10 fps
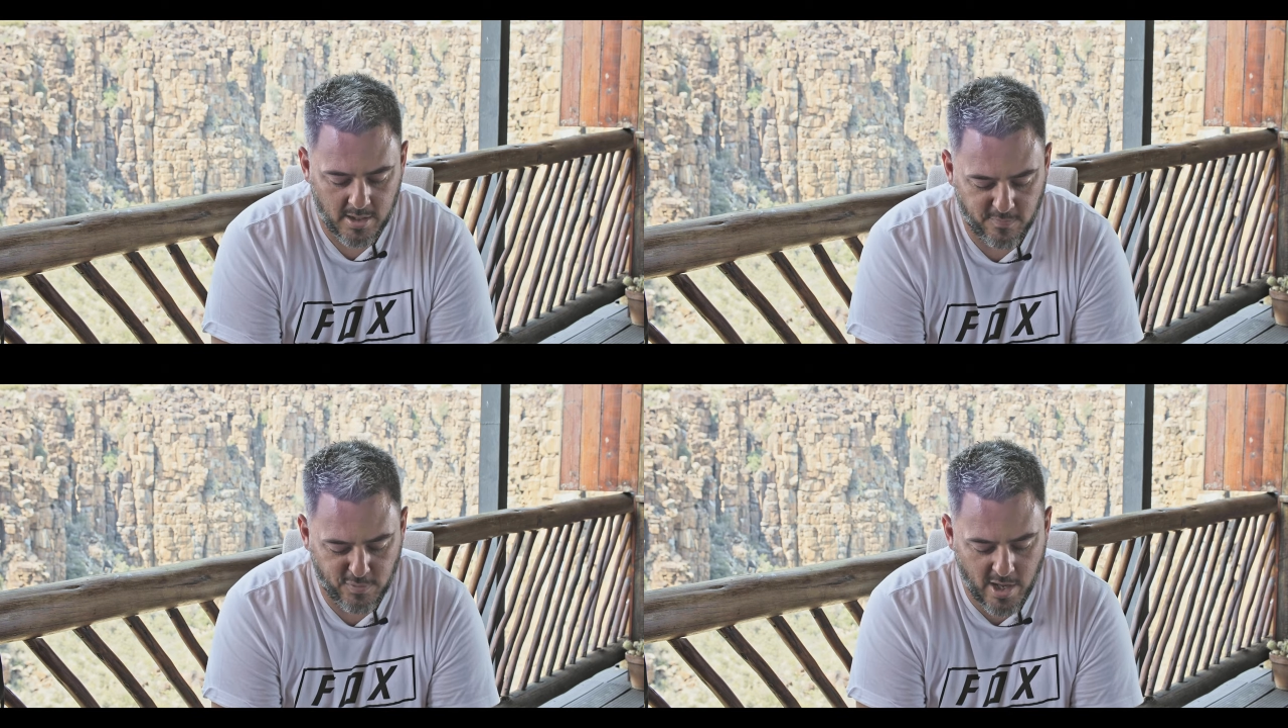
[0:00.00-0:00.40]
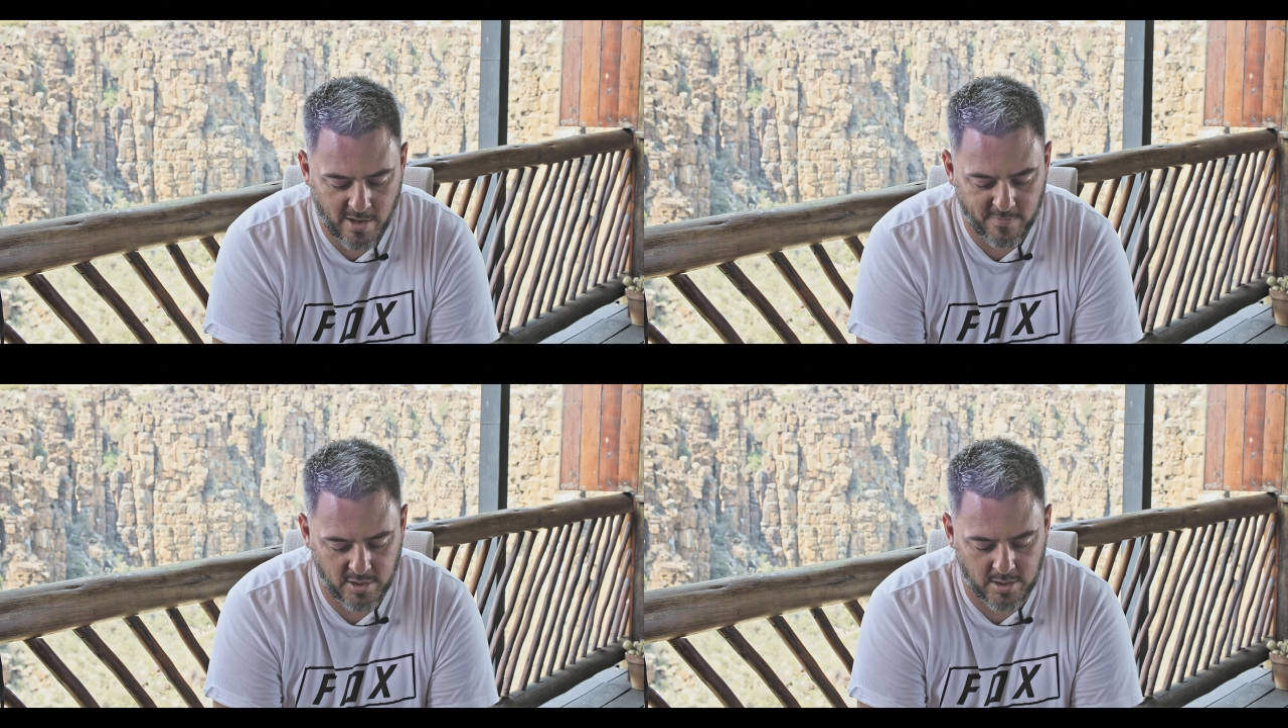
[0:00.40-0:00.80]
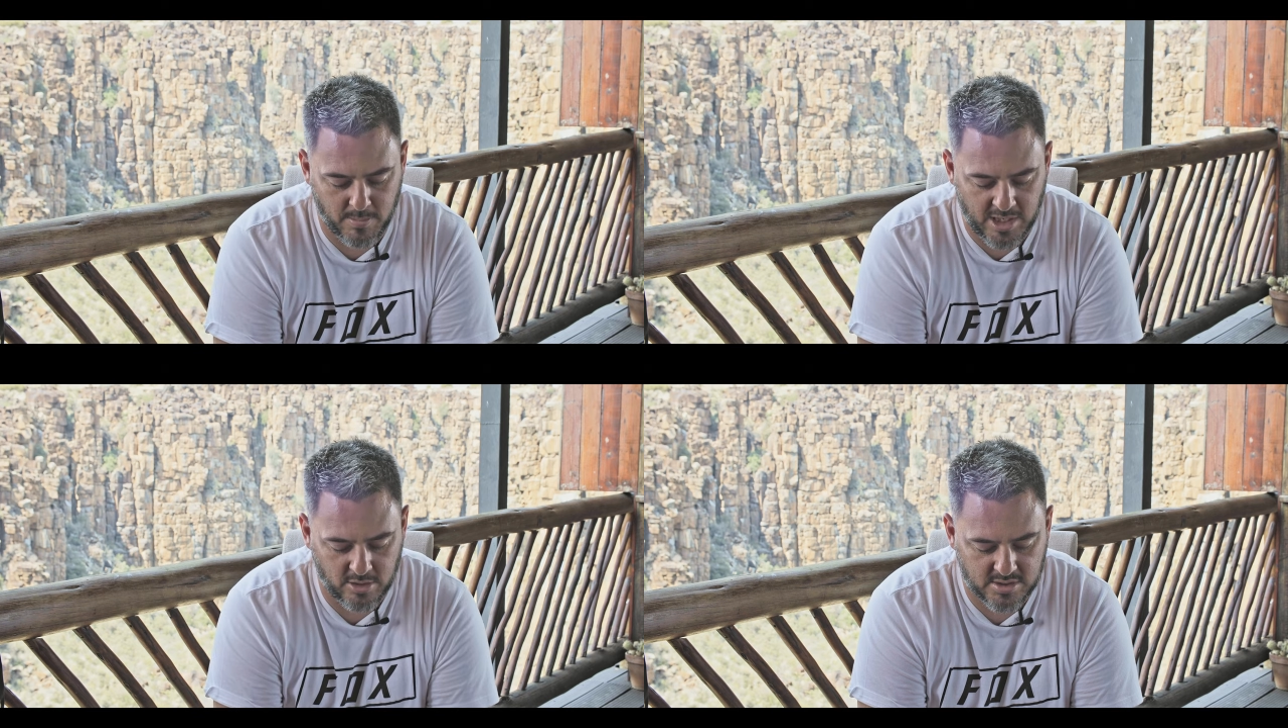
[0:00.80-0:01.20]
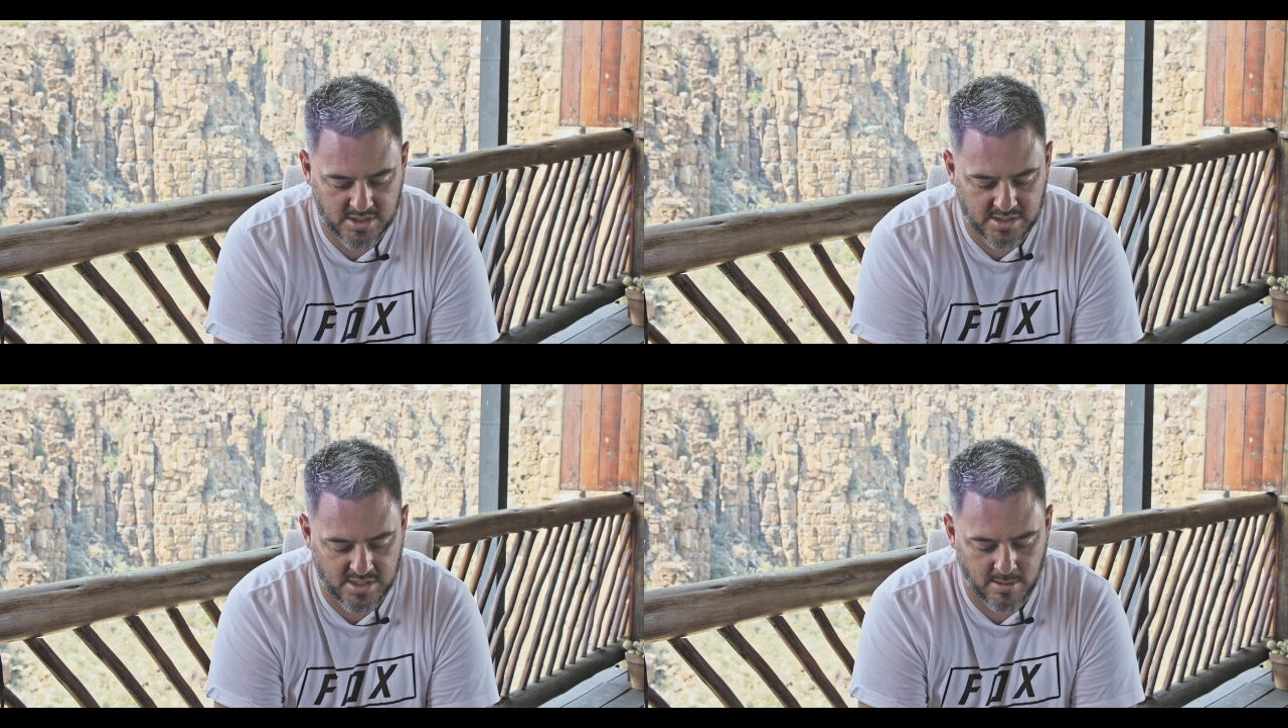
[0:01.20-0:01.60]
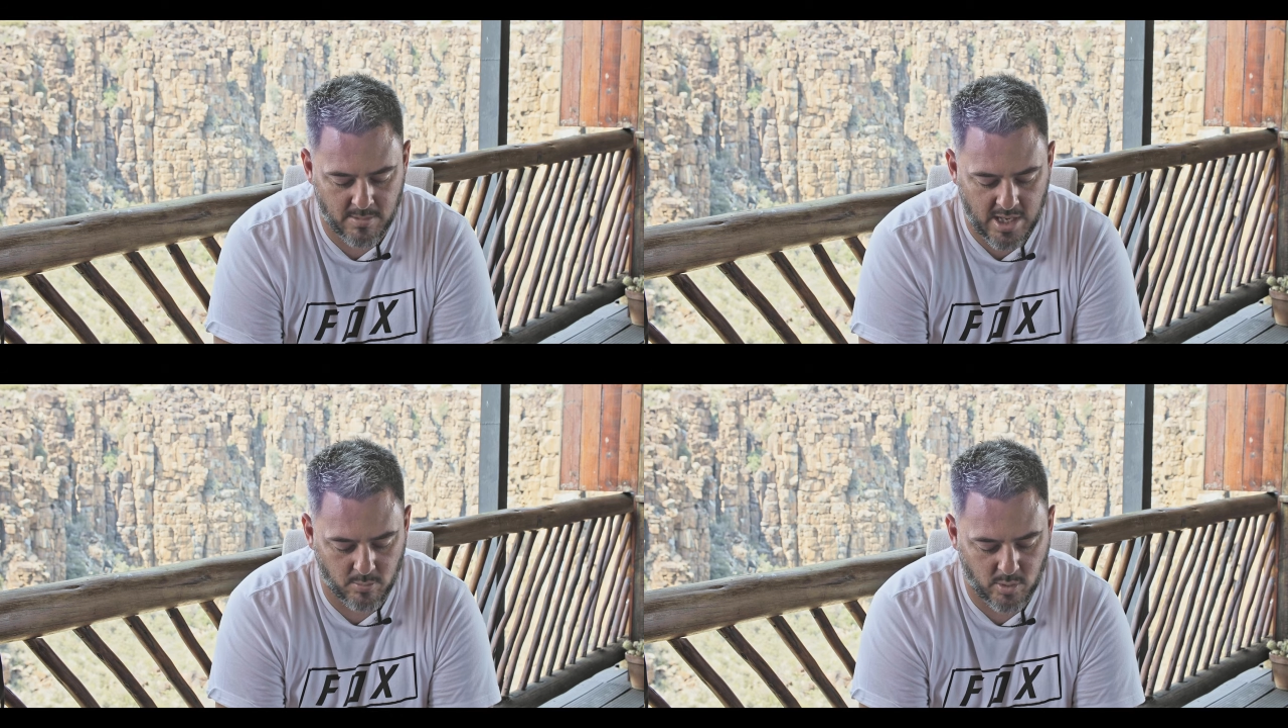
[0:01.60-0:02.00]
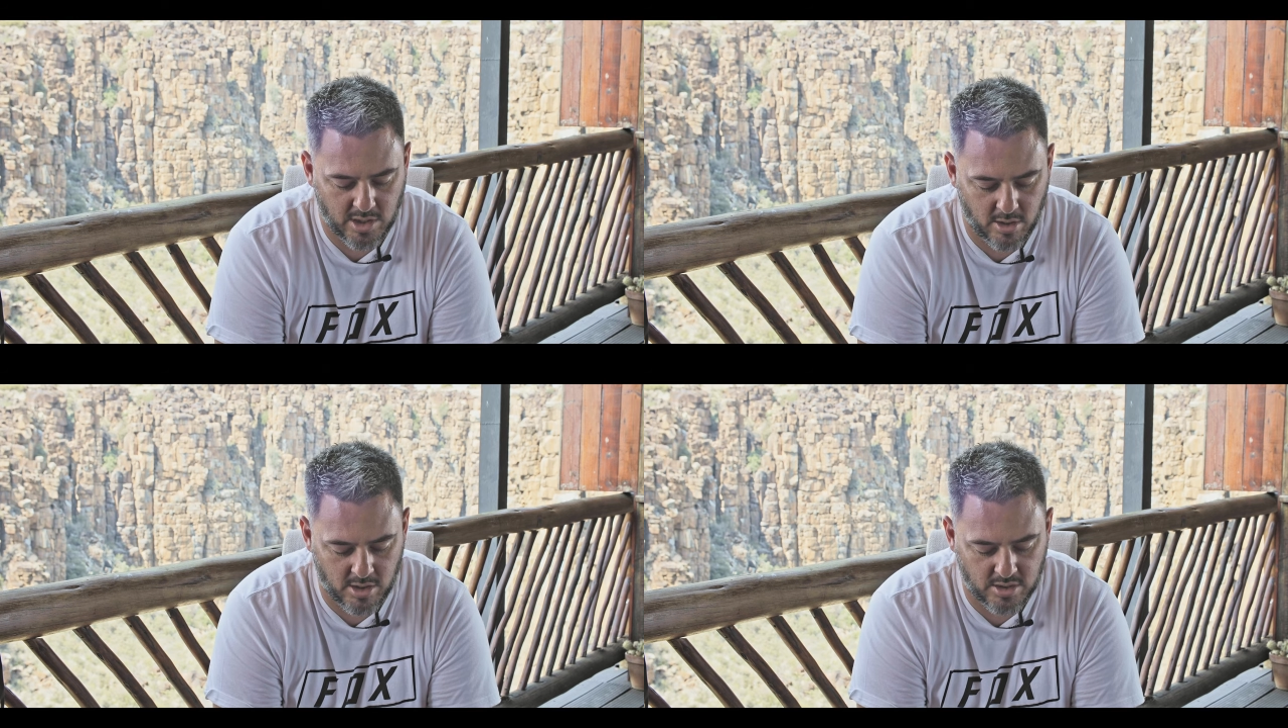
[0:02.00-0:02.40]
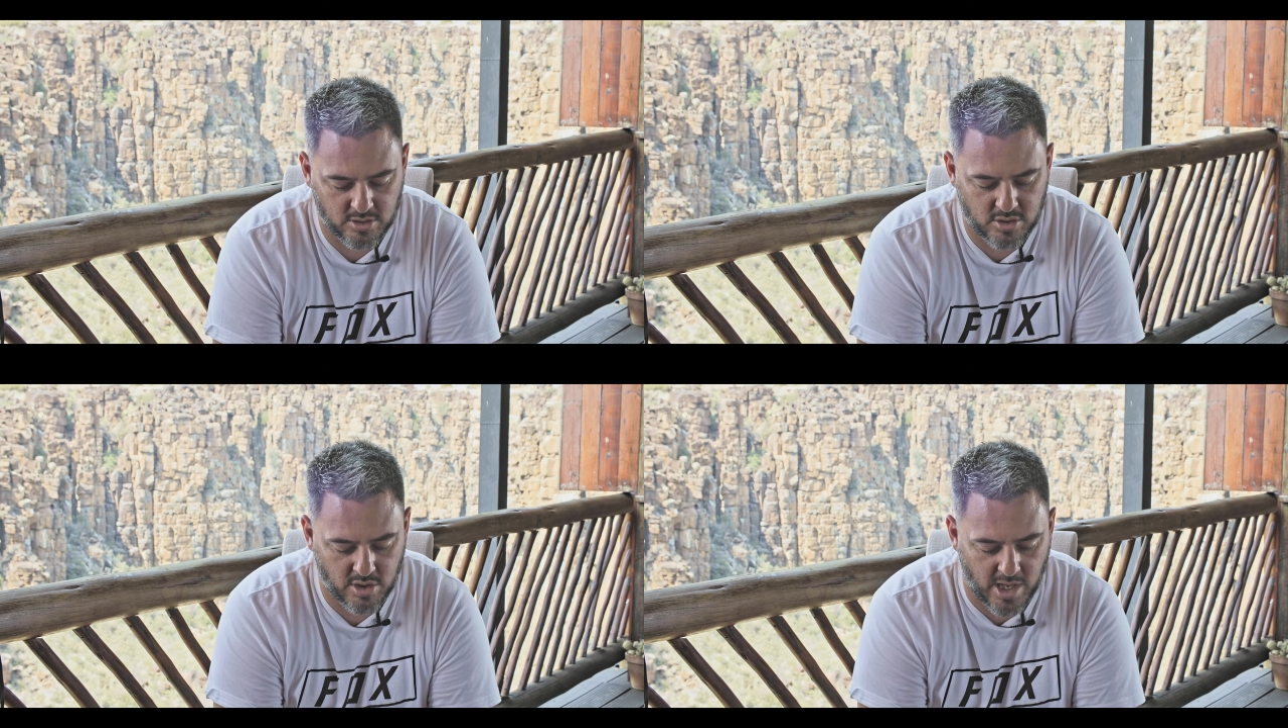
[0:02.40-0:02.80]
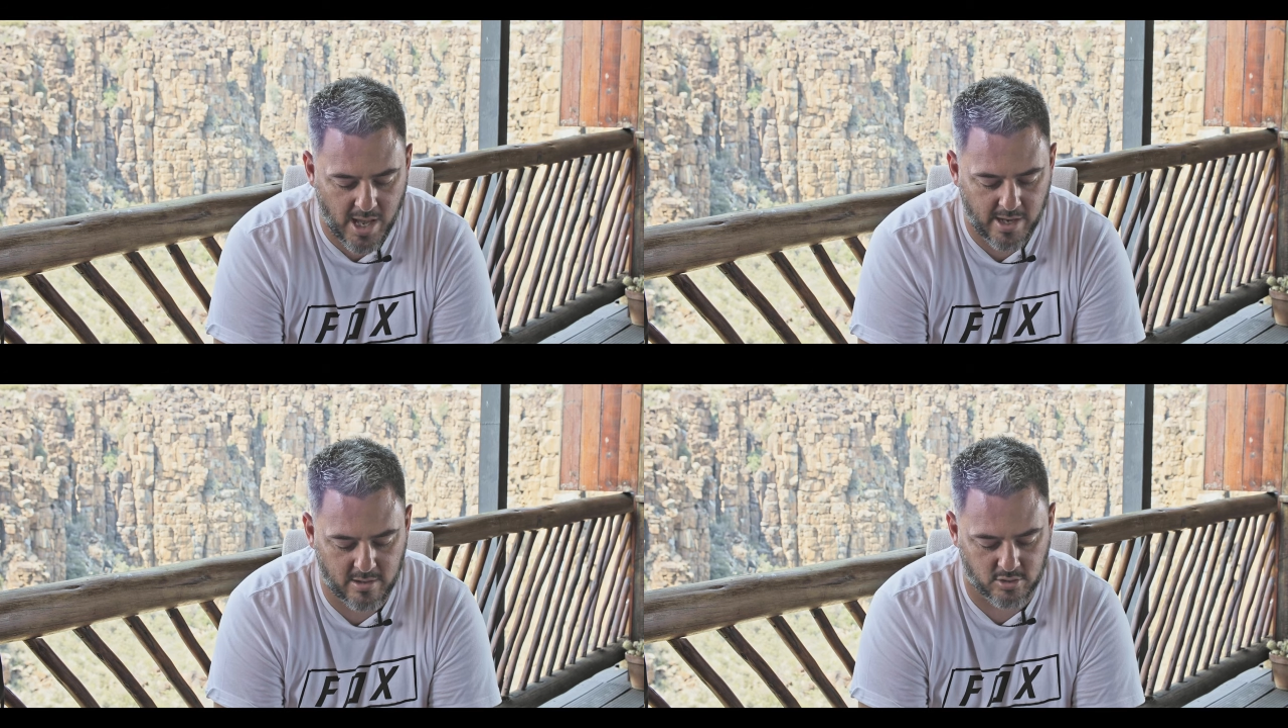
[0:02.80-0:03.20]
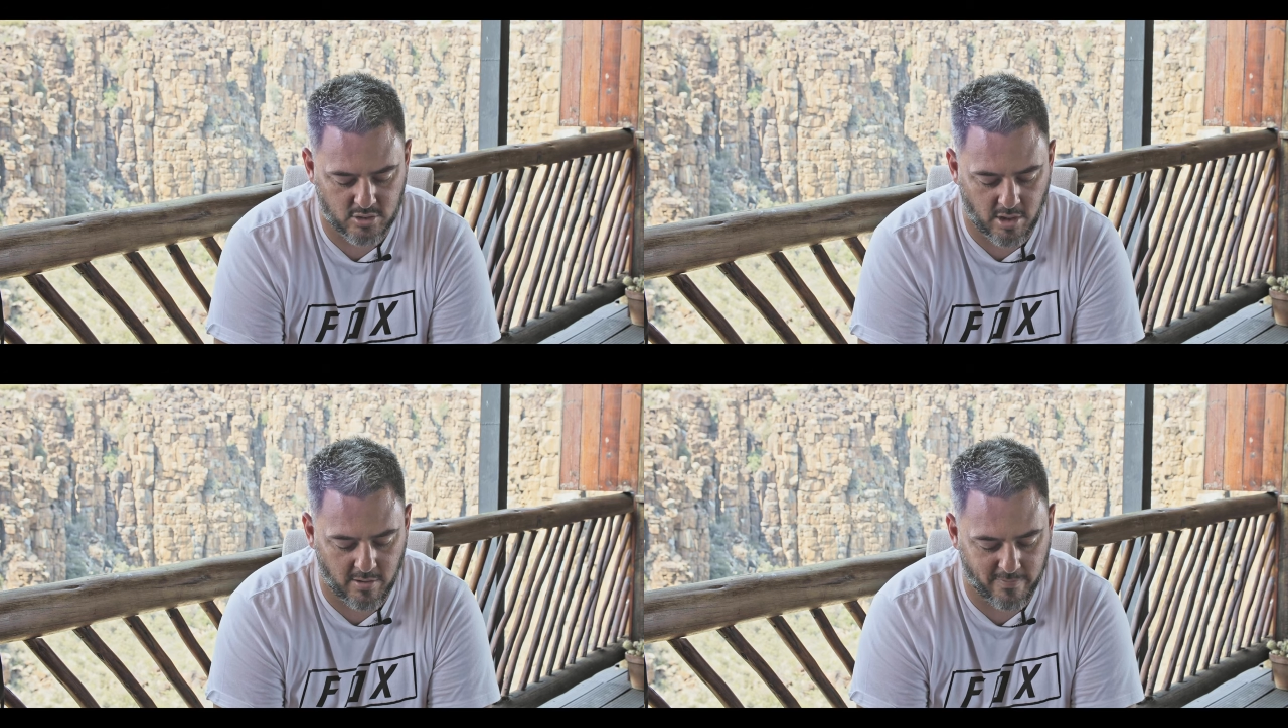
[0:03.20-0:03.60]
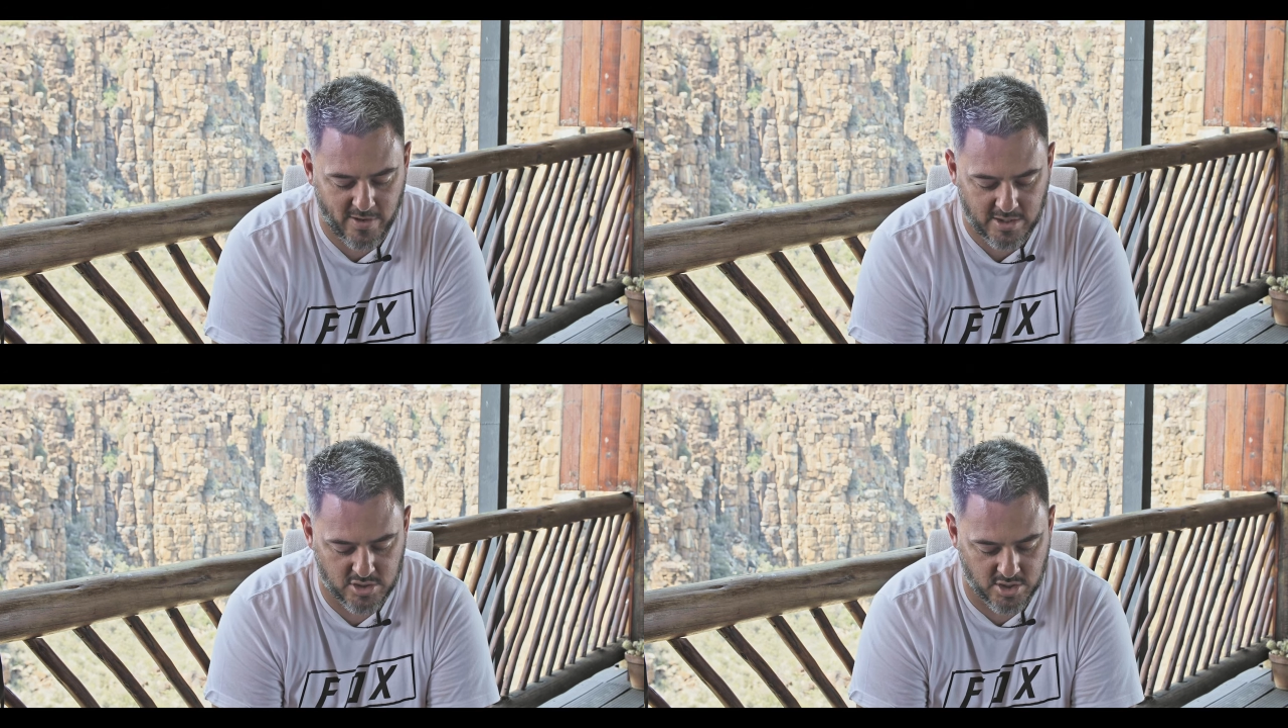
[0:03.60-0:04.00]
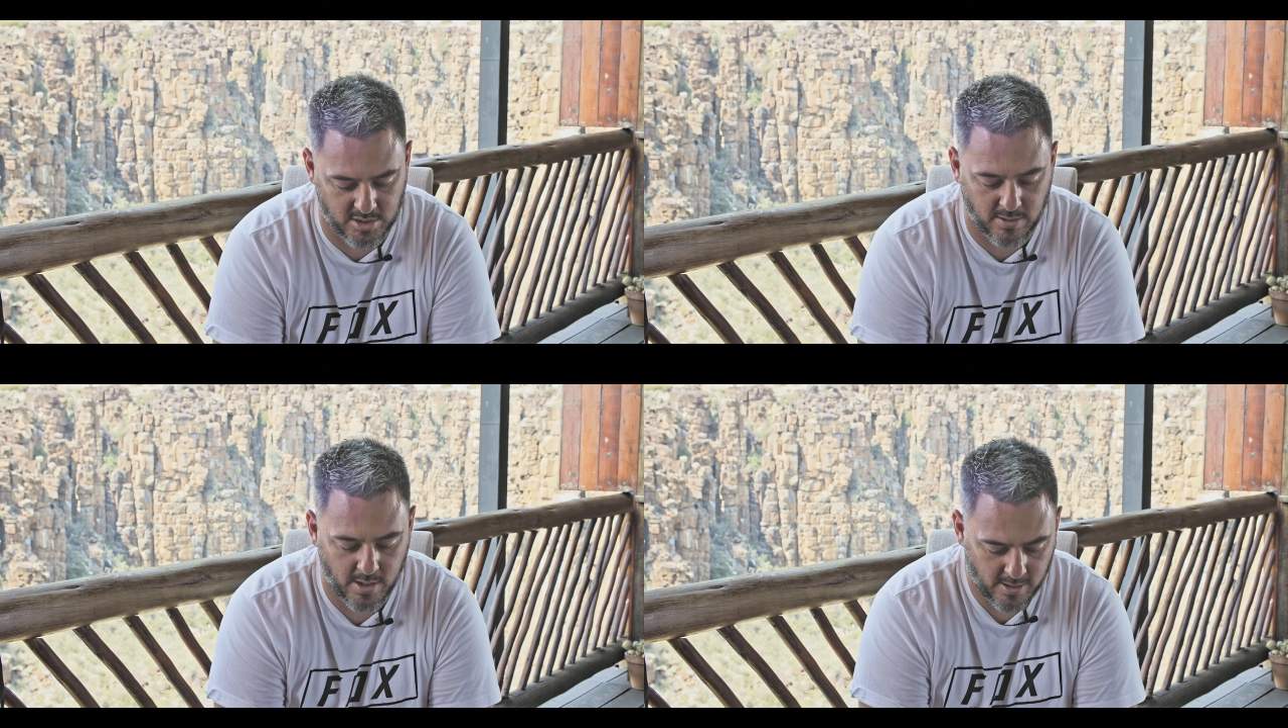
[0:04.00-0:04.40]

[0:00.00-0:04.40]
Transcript: If you have a look at the menu system and we go into the eye control function,